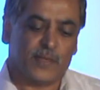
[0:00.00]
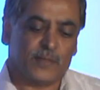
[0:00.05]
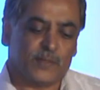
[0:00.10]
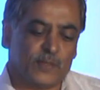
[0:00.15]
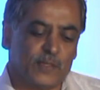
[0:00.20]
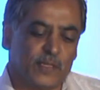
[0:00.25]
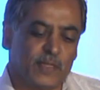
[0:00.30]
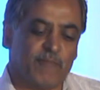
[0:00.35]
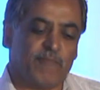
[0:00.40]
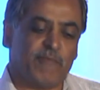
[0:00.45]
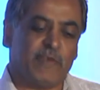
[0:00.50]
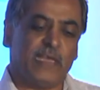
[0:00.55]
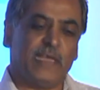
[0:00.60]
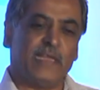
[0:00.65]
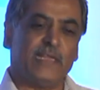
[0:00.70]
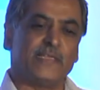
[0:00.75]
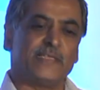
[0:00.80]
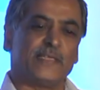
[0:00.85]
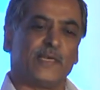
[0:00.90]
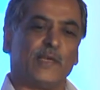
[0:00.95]
So the
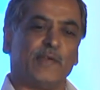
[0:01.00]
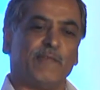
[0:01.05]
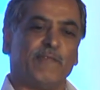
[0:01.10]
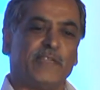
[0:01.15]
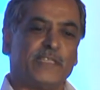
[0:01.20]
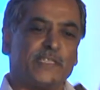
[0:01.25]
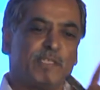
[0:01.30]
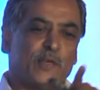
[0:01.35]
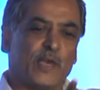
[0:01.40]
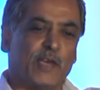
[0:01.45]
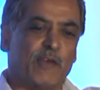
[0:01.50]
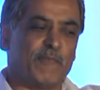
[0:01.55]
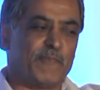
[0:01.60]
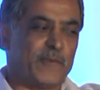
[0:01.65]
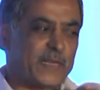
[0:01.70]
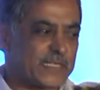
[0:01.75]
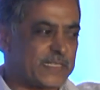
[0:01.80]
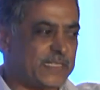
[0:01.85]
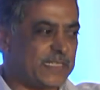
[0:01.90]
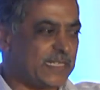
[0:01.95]
wheels on which you have
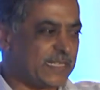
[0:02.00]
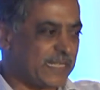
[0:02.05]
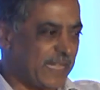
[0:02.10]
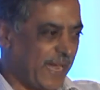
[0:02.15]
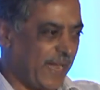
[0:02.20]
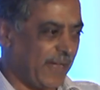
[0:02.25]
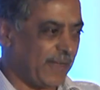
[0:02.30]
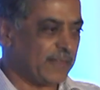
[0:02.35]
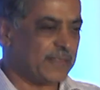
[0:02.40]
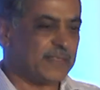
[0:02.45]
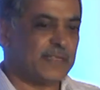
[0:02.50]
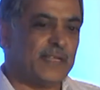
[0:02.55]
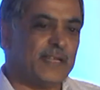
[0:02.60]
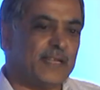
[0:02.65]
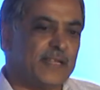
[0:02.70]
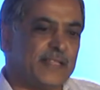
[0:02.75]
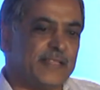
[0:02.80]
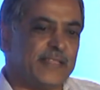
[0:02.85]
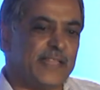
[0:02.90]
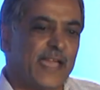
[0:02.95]
fixed these hands,
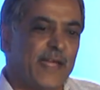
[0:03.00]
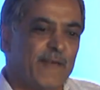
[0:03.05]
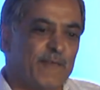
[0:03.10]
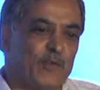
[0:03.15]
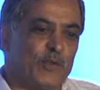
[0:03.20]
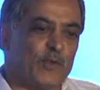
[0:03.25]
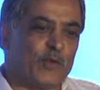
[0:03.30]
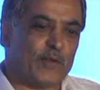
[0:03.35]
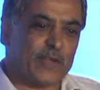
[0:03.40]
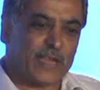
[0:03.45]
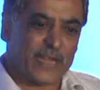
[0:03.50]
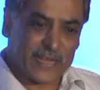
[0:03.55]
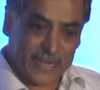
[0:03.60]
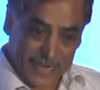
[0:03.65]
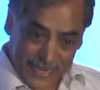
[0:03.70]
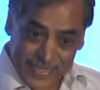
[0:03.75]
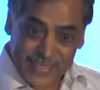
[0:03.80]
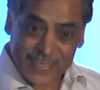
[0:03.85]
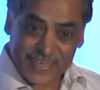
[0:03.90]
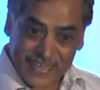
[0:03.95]
they have to rotate
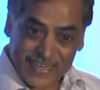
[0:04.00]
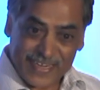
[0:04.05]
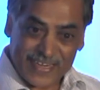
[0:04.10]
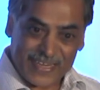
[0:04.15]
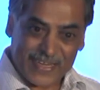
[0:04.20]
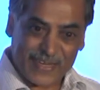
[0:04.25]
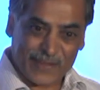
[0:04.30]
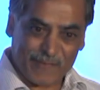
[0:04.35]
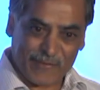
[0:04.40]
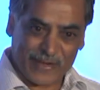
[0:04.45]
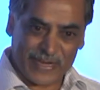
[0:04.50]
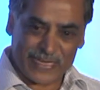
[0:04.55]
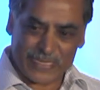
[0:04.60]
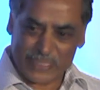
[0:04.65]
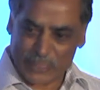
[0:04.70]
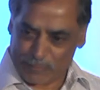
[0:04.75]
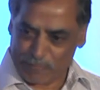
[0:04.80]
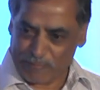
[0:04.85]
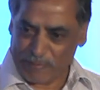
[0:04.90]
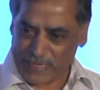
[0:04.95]
at different
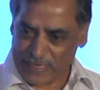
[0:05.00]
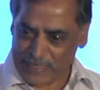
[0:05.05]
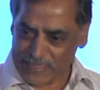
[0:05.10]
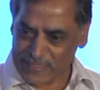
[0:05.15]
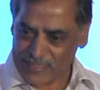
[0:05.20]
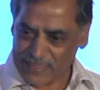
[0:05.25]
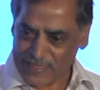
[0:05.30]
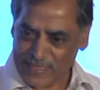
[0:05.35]
speeds.